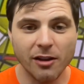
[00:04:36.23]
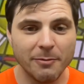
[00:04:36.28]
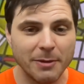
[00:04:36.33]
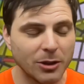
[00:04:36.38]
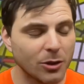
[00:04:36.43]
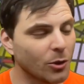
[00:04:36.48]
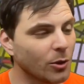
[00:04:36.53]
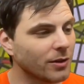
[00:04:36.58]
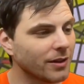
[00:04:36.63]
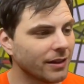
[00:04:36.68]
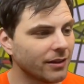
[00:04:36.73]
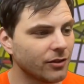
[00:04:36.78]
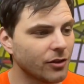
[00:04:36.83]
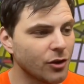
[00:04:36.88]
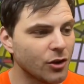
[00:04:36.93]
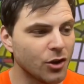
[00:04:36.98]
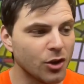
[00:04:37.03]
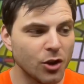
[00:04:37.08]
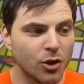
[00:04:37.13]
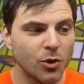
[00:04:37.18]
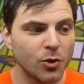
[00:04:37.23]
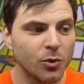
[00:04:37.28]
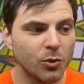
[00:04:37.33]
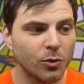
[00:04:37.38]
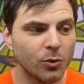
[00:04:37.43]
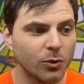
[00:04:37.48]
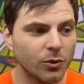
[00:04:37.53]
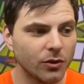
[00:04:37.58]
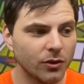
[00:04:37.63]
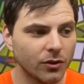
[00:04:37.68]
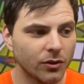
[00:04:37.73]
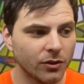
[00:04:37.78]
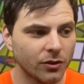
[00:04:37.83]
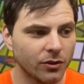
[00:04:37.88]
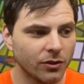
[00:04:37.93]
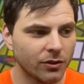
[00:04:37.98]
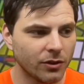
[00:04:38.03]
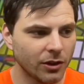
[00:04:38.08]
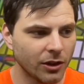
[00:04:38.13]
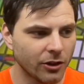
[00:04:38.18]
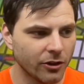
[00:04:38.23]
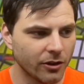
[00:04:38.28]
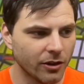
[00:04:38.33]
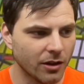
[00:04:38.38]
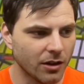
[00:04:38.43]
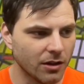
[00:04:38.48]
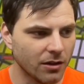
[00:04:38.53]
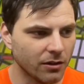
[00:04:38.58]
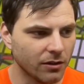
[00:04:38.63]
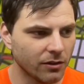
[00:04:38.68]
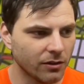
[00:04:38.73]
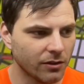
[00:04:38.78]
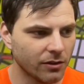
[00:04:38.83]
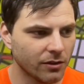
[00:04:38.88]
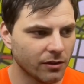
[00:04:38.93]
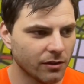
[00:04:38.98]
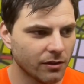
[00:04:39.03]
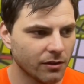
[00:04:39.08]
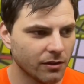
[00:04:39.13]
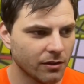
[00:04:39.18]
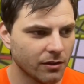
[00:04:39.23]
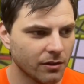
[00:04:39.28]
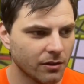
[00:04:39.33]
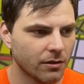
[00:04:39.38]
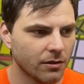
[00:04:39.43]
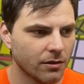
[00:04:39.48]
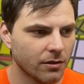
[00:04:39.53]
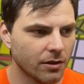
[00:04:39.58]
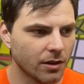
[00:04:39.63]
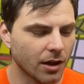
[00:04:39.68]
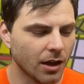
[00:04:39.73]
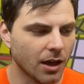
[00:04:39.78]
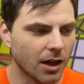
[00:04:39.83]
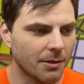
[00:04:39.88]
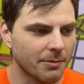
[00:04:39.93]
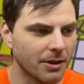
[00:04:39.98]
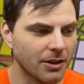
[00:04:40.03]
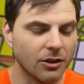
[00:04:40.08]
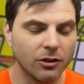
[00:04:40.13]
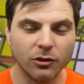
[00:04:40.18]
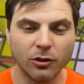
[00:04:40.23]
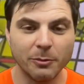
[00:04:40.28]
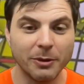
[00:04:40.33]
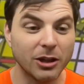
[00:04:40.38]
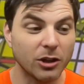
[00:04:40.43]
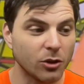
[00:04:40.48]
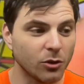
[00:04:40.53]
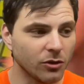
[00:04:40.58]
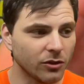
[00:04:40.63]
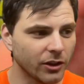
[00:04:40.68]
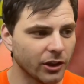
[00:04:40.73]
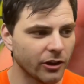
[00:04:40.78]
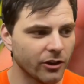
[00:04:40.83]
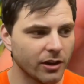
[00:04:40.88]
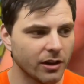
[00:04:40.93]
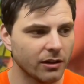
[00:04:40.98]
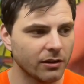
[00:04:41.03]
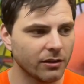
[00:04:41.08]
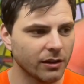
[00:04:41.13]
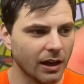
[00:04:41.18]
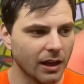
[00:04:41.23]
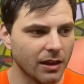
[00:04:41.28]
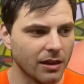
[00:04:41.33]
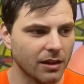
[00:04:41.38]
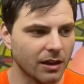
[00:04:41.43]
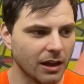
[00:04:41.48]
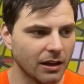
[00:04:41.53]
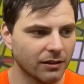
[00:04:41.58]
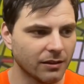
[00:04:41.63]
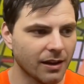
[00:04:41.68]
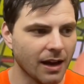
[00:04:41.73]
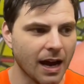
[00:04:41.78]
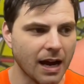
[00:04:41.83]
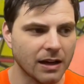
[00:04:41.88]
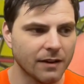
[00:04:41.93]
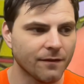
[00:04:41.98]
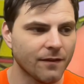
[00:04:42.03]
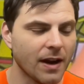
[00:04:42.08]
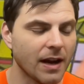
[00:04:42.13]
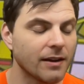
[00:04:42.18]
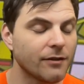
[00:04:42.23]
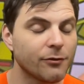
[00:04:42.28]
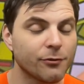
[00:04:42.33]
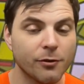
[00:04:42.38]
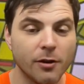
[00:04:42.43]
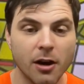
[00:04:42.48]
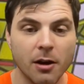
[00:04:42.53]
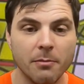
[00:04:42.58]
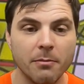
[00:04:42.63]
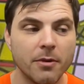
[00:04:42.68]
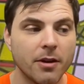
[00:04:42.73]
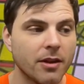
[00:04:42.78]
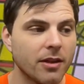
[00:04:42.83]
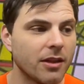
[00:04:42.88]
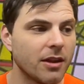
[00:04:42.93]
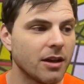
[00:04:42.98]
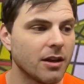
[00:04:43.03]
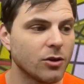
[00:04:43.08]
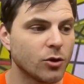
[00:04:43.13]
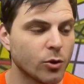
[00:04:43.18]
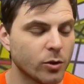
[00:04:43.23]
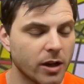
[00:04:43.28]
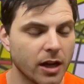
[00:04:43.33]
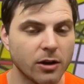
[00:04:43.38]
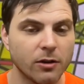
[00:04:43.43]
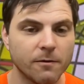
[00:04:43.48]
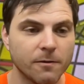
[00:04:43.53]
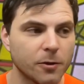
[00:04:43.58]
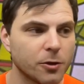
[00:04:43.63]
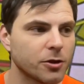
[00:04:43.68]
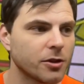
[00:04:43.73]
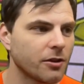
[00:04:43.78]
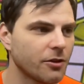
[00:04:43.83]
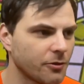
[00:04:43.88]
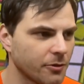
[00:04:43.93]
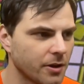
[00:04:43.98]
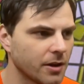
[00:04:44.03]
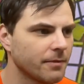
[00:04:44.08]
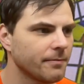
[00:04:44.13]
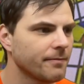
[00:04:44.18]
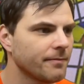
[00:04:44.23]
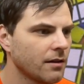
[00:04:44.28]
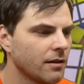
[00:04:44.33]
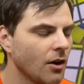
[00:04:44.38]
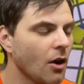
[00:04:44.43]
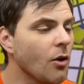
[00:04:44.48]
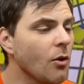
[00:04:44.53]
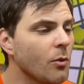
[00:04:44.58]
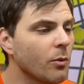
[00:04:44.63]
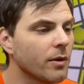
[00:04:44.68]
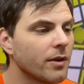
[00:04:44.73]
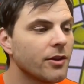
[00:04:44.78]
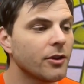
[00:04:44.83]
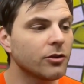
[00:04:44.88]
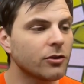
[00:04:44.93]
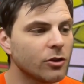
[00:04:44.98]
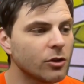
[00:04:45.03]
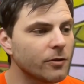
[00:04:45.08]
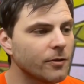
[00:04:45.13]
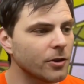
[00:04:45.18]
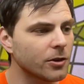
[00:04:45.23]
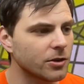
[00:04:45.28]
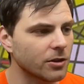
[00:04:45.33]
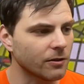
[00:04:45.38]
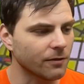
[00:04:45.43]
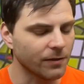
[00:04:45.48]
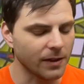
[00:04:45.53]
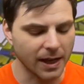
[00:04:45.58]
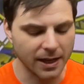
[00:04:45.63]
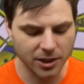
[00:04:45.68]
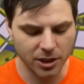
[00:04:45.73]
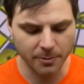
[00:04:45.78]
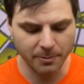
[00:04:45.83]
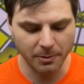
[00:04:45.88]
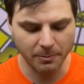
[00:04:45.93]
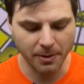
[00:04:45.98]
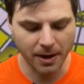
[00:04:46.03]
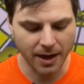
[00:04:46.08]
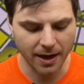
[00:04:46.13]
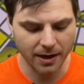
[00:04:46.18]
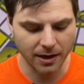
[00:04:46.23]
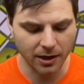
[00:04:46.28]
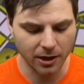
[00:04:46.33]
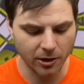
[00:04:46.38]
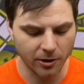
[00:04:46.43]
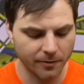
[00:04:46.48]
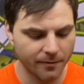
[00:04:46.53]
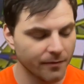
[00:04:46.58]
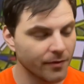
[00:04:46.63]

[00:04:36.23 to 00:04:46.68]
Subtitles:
been told is the new series, that there's going to be a new series, and it's codified from the Tornado version 3. Oh, there's 2 versions, Flagship and Pioneer.